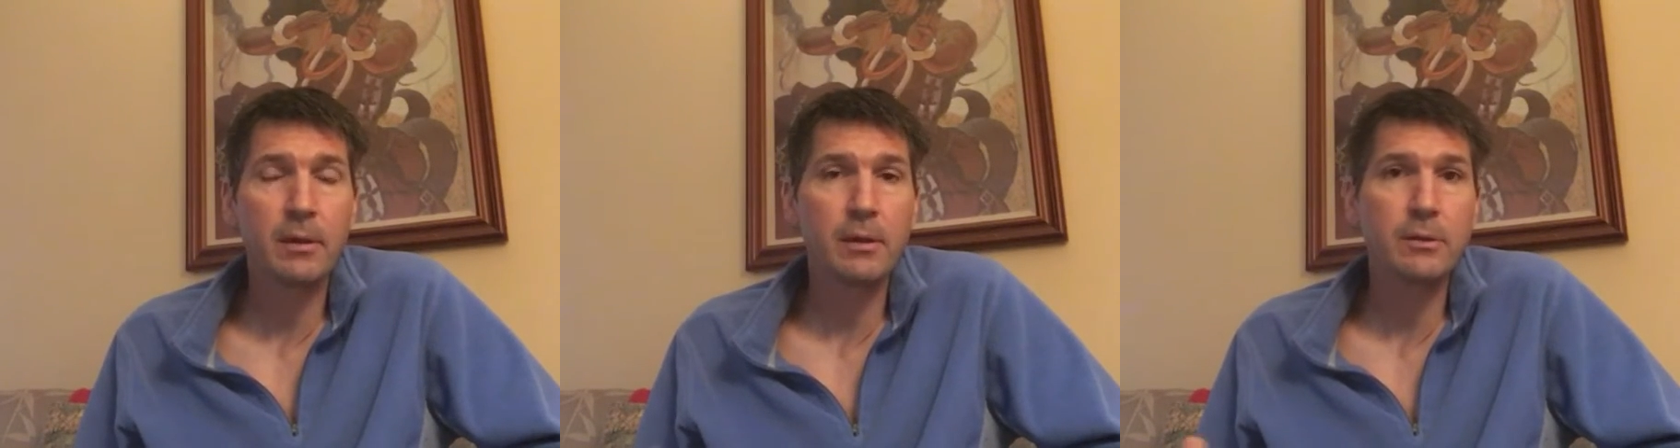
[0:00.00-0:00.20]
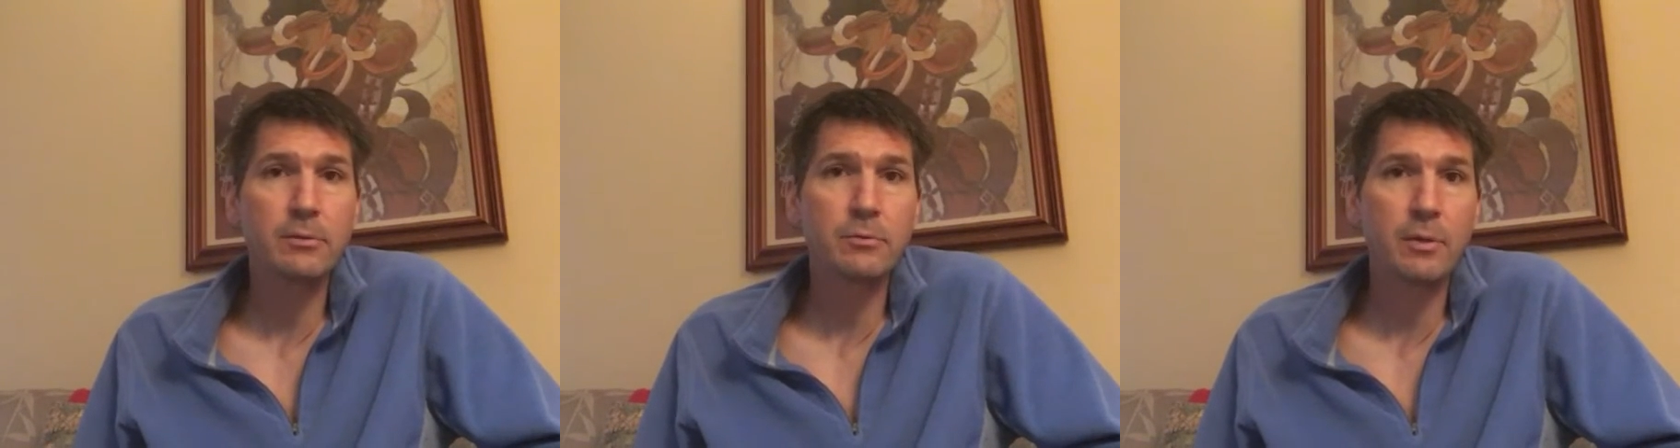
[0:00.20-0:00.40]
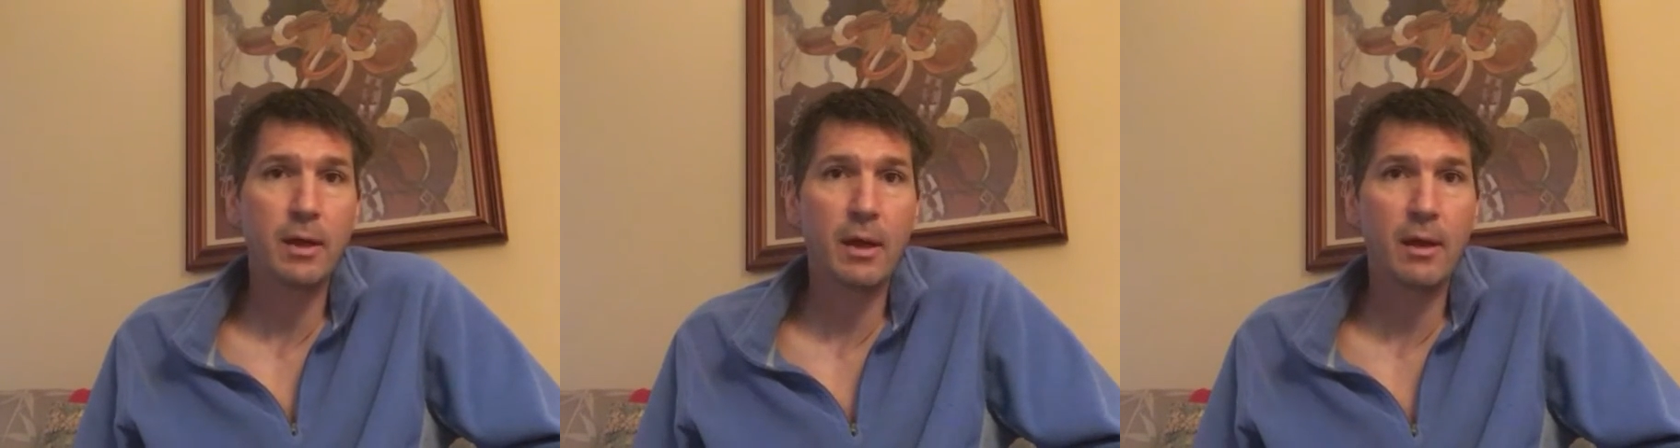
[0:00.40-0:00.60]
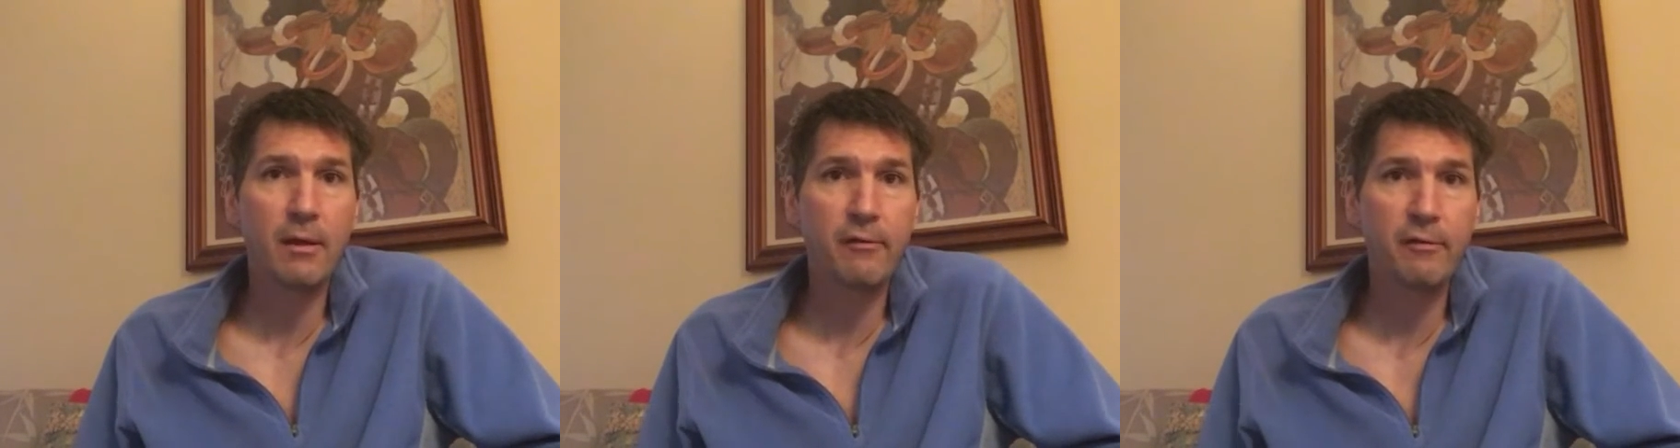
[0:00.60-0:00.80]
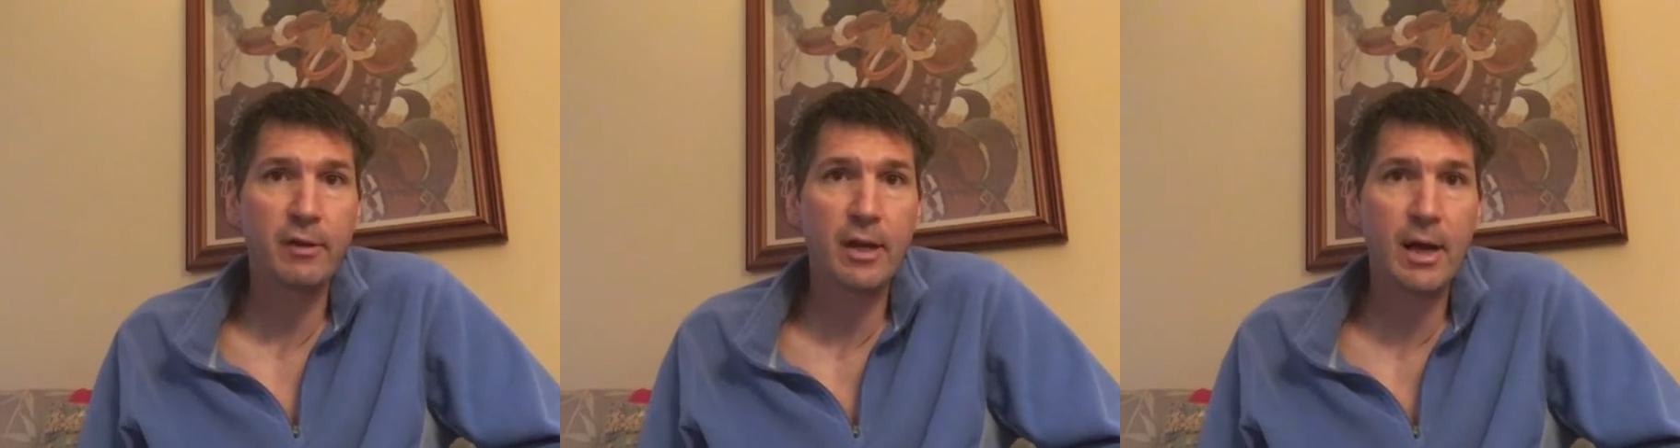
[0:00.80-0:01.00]
is we
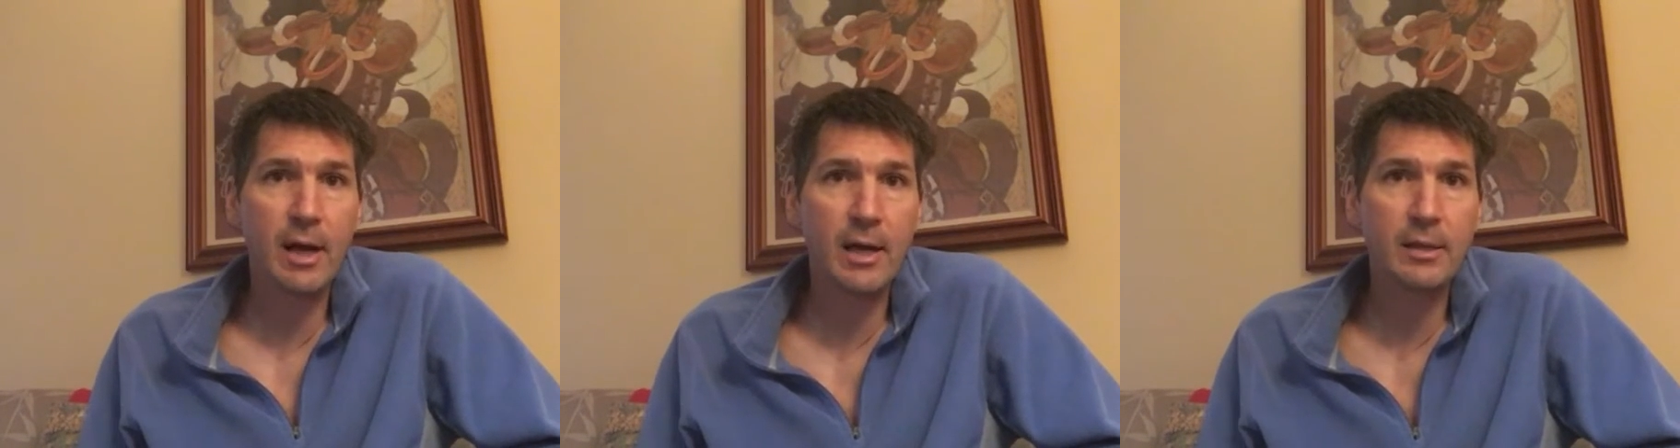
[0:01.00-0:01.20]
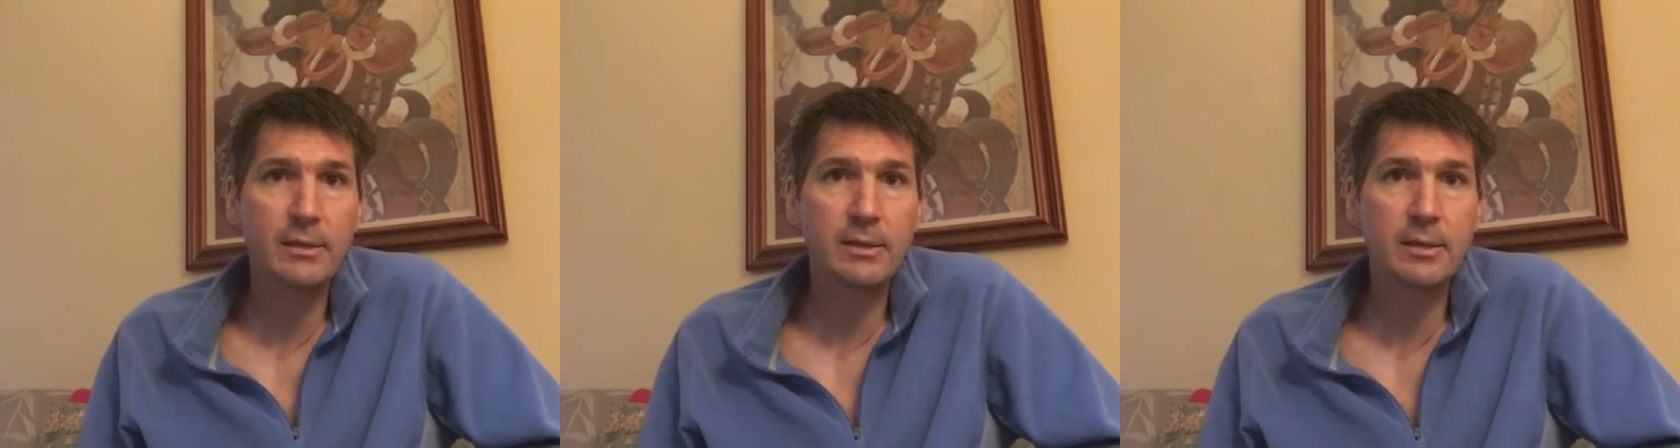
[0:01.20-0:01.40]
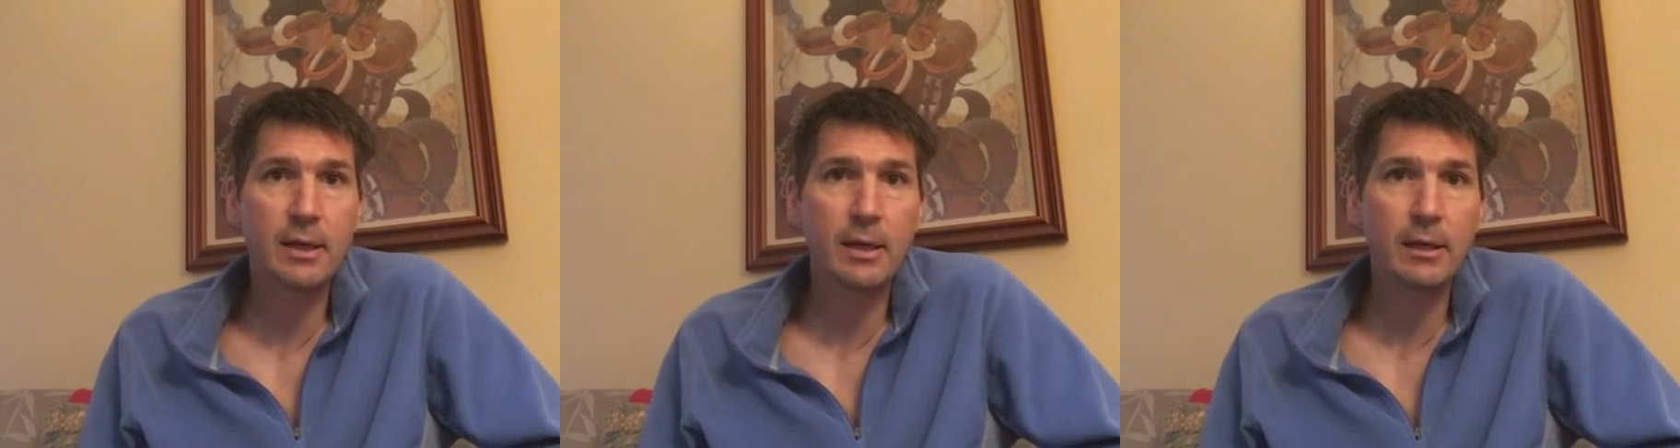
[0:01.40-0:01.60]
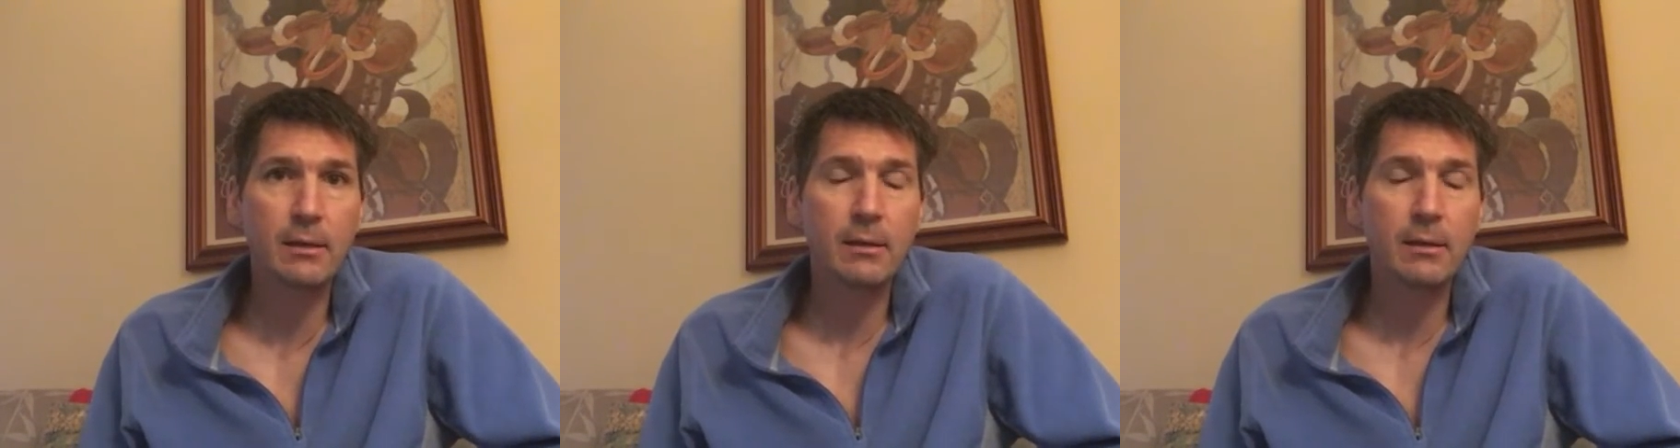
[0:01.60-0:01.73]
have an on-site